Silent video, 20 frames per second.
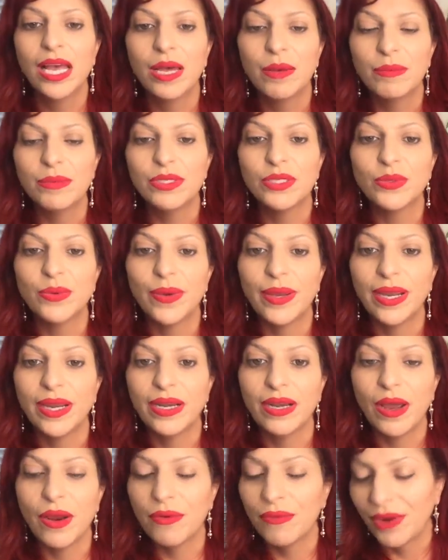between
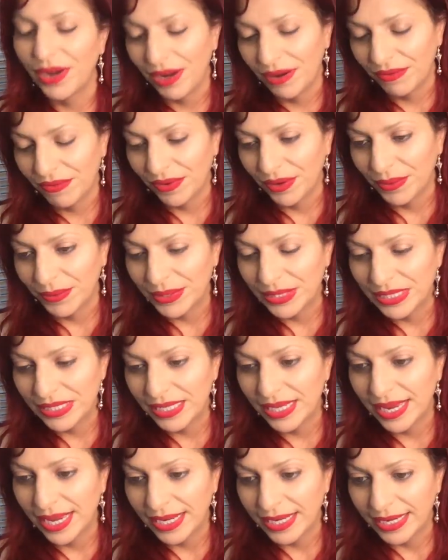radio frequency
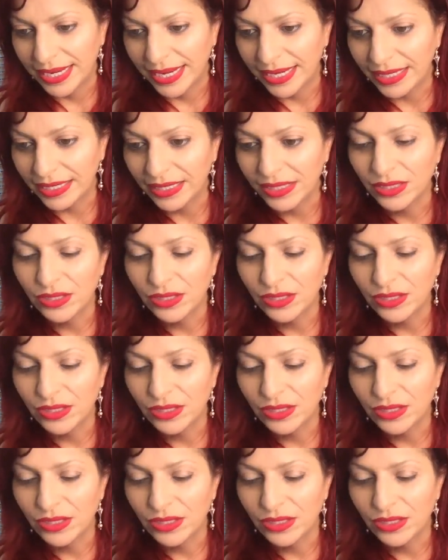and needling.